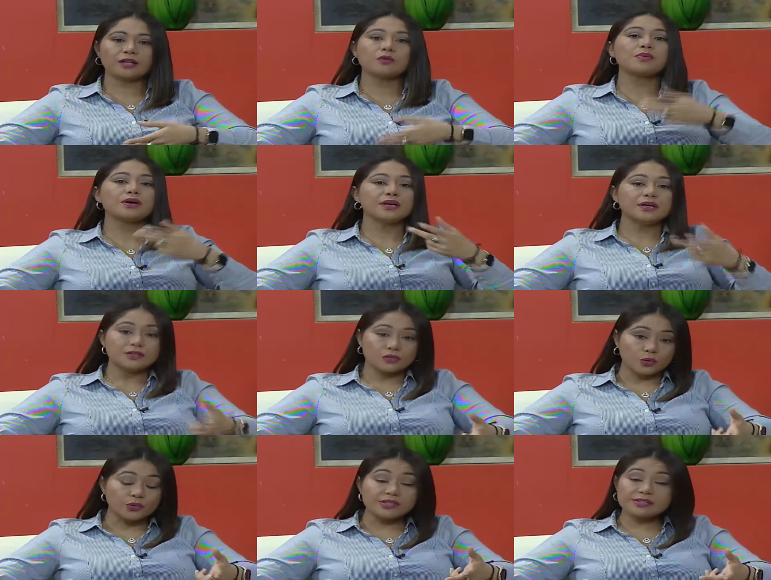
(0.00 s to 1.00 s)
to help.
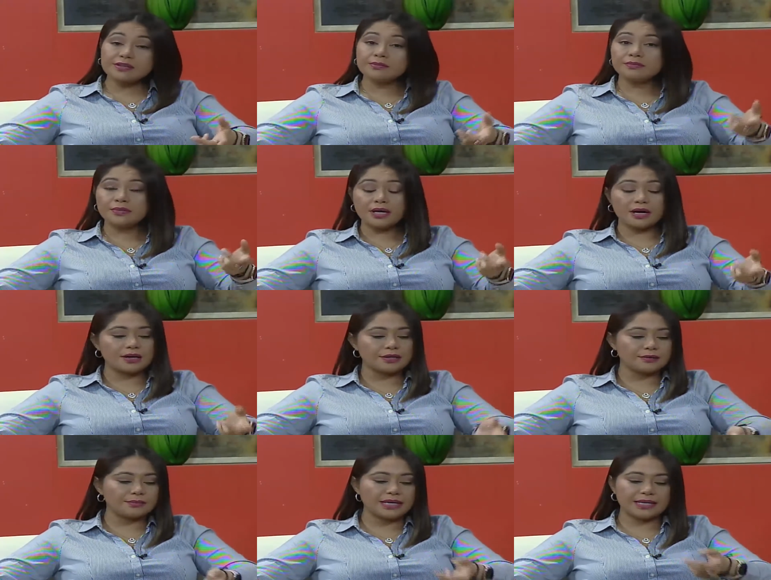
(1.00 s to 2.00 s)
Tourism
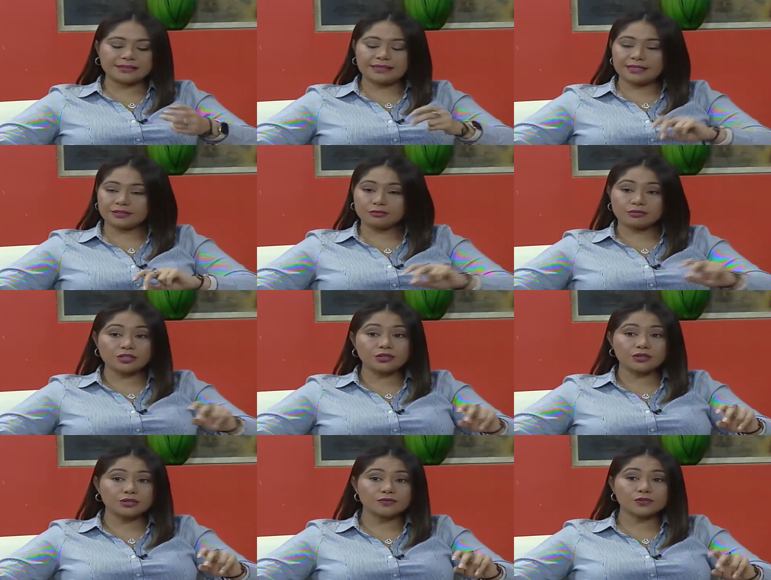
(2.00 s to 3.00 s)
um, and, and the
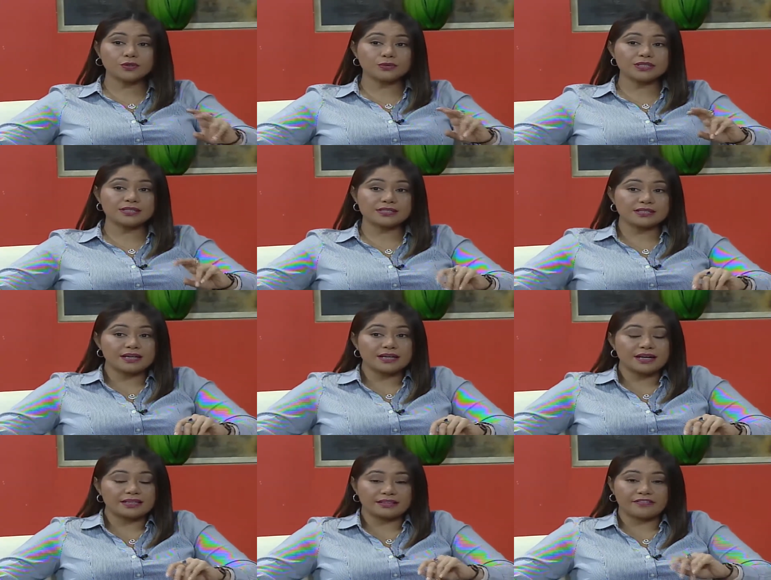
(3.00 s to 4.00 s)
return of tourists uh,
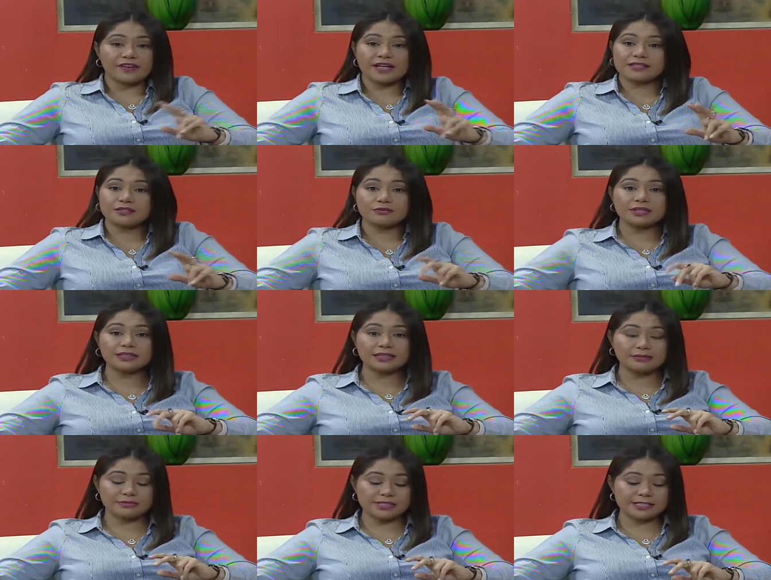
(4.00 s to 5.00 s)
at a faster
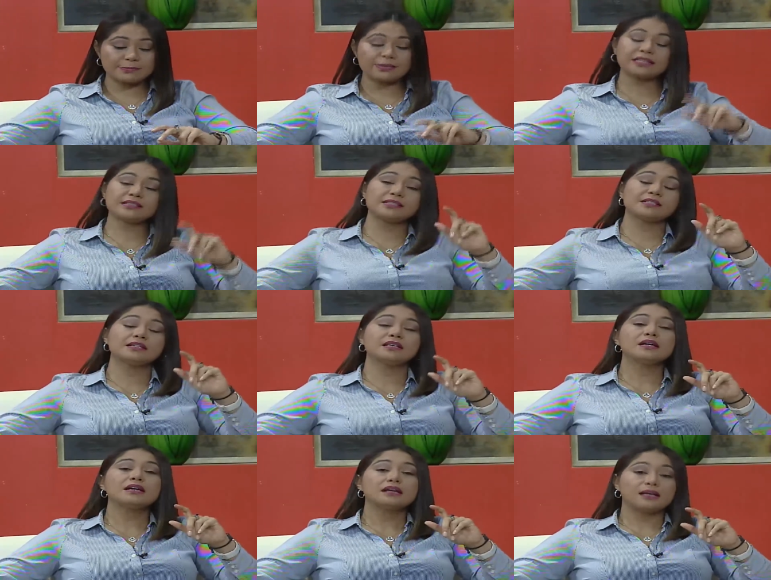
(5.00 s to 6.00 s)
rate than was expected,
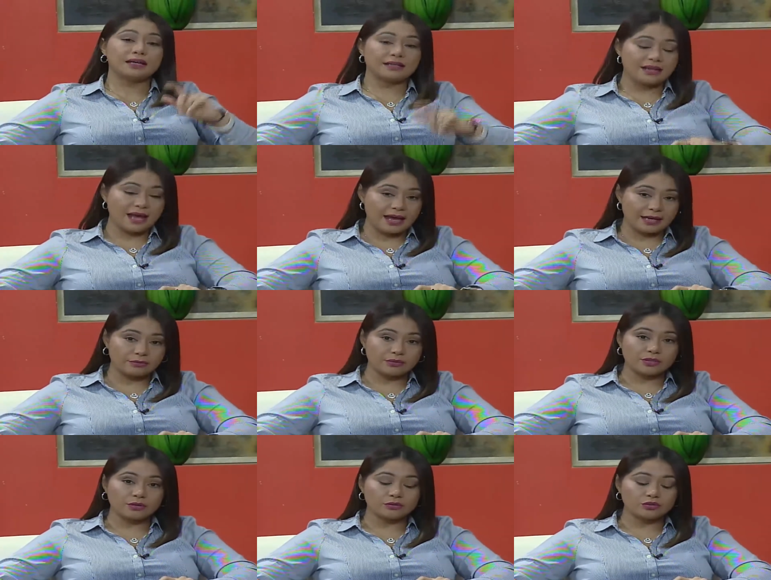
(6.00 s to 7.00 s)
and
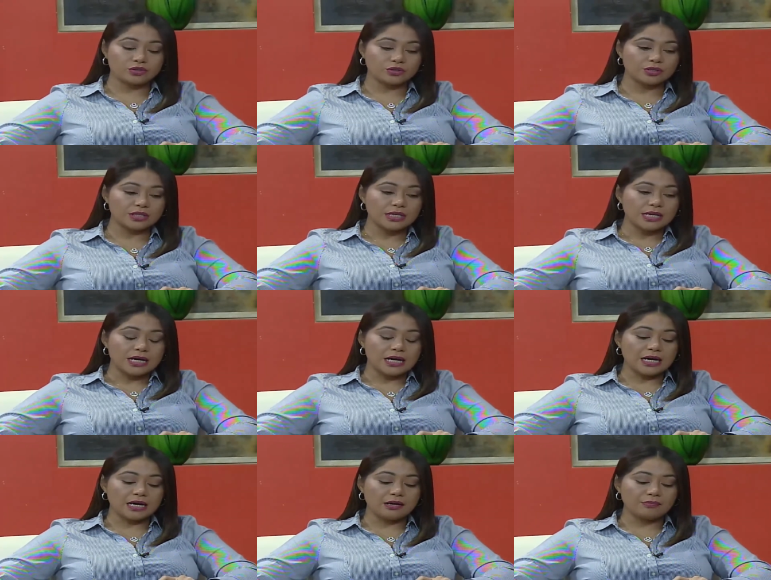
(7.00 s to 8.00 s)
agriculture.
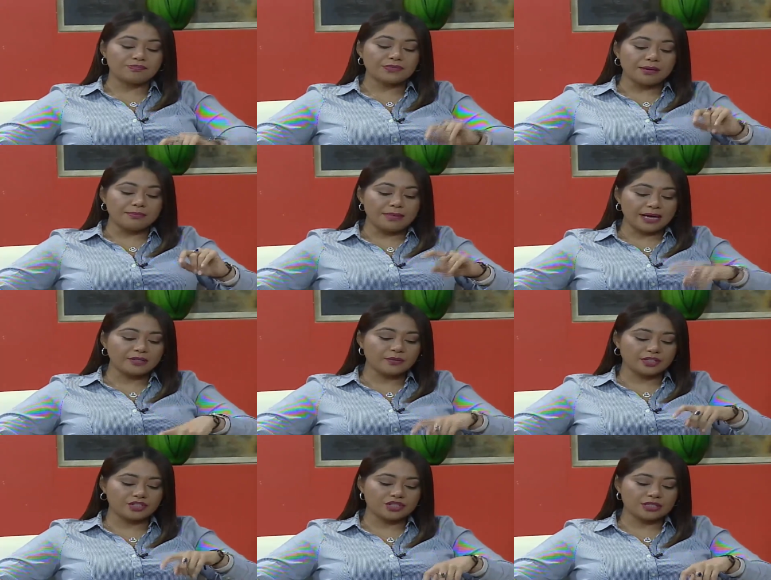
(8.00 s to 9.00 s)
Um, my
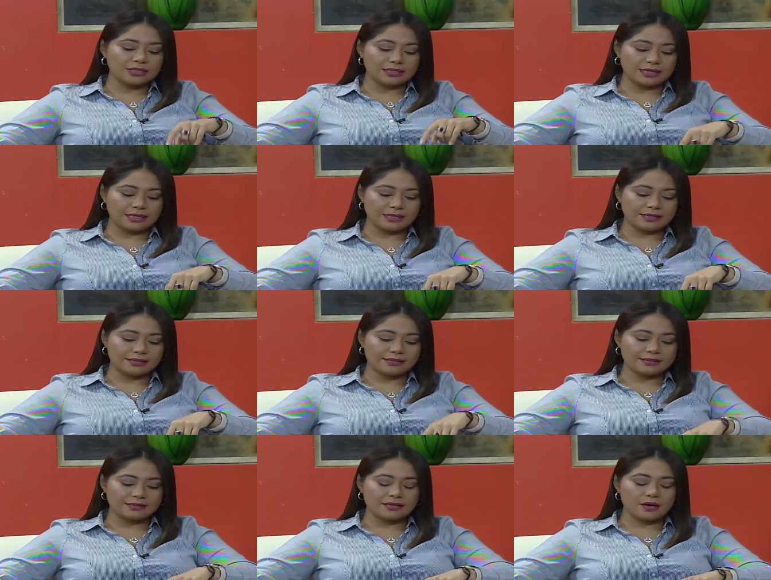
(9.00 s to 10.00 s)
question
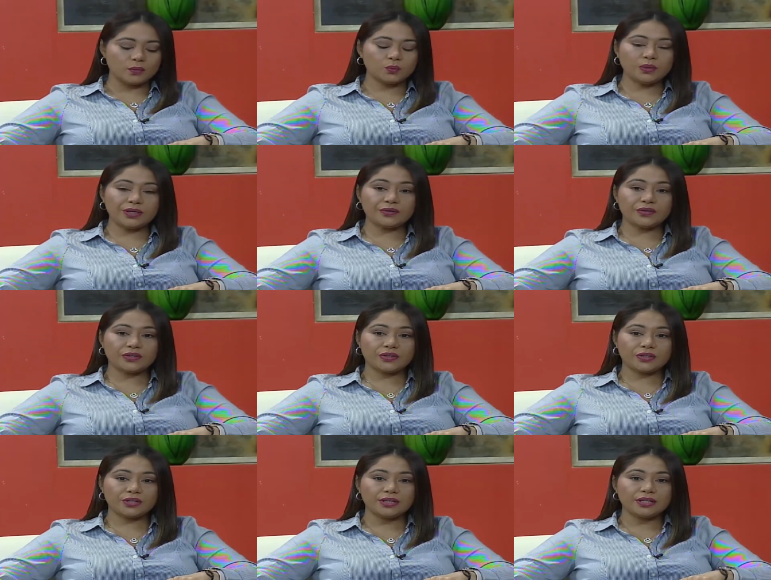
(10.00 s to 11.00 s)
is,
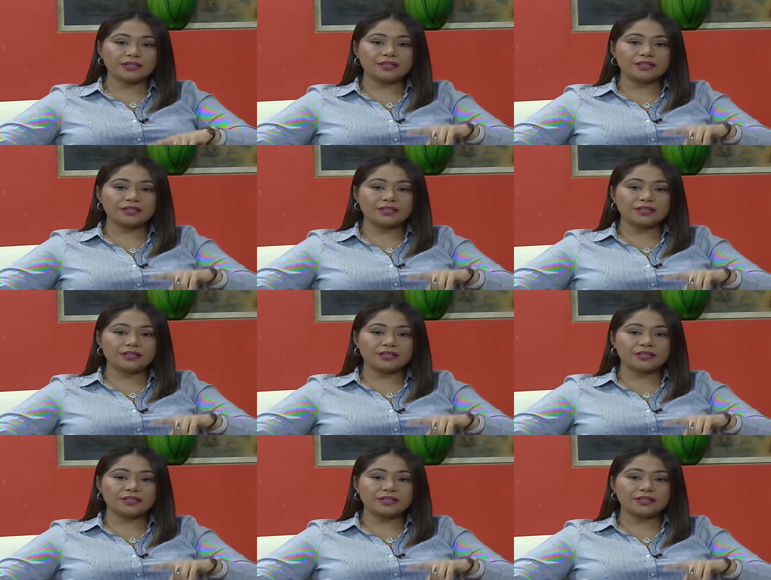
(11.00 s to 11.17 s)
with